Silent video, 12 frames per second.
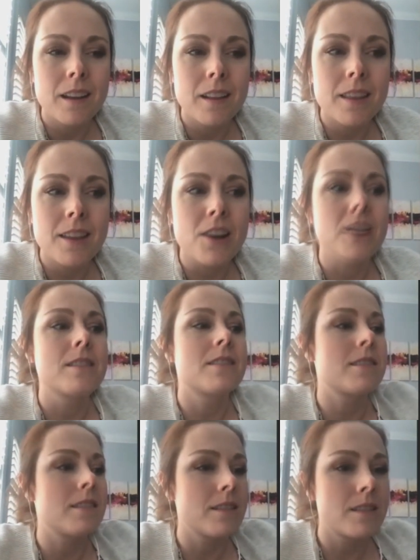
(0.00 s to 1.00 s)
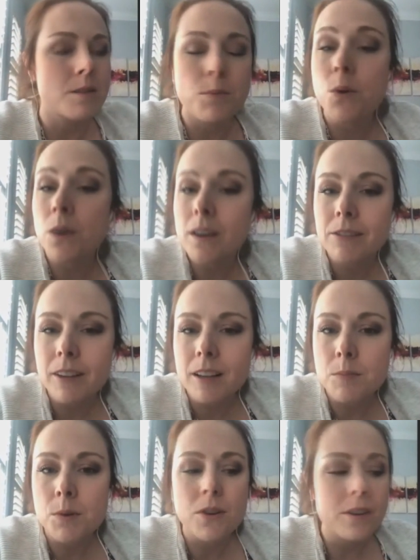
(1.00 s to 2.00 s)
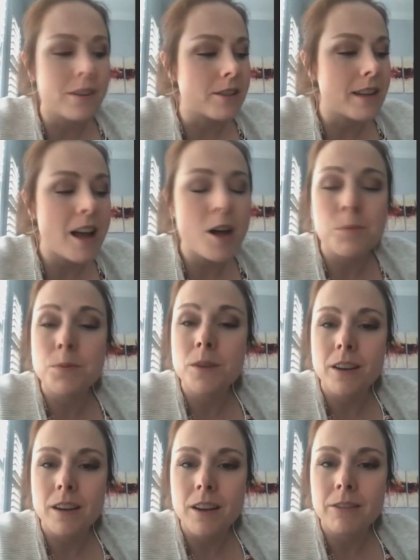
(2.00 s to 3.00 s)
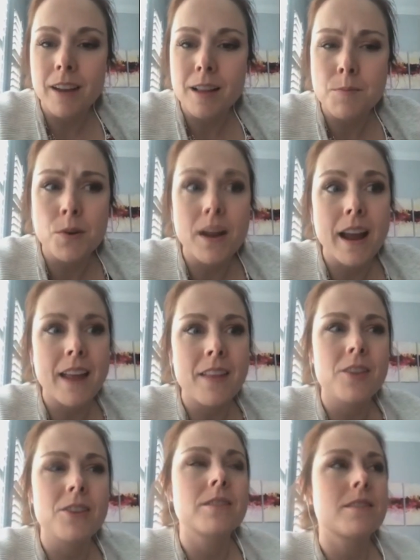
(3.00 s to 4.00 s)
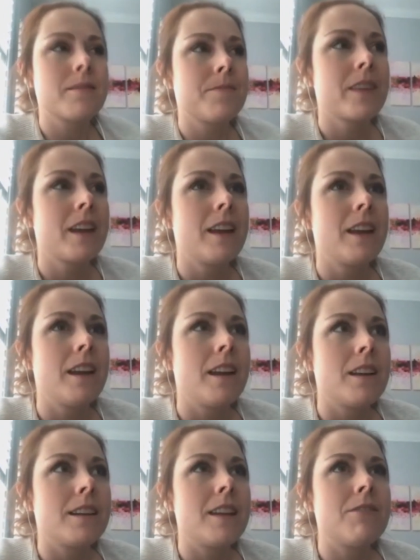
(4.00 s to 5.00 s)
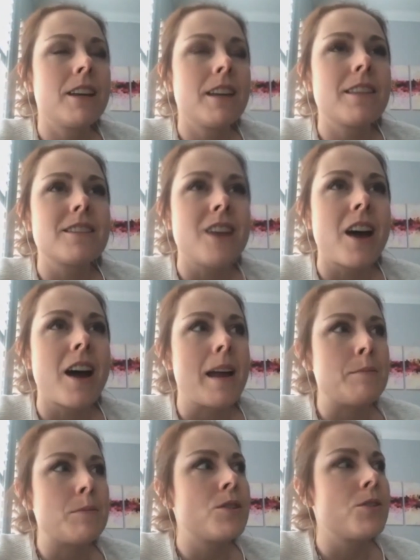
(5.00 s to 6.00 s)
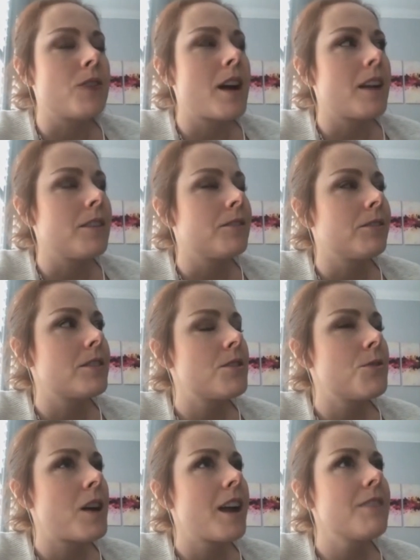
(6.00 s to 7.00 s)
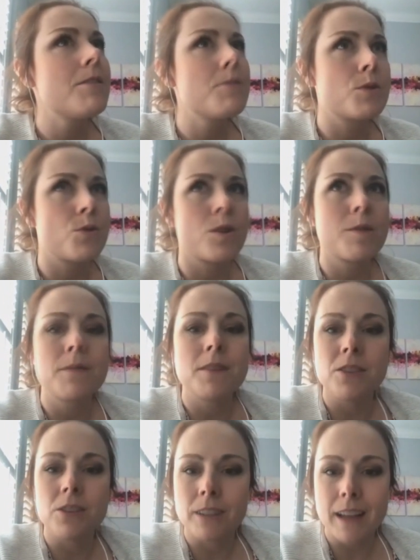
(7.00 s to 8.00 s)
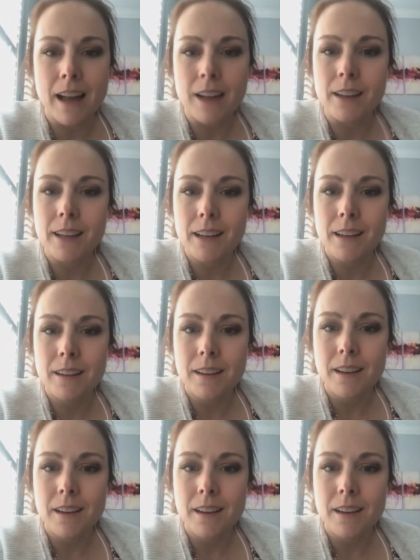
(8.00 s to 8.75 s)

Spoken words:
there is support available, there's help available, and there's giving it the time to kind of absorb the new reality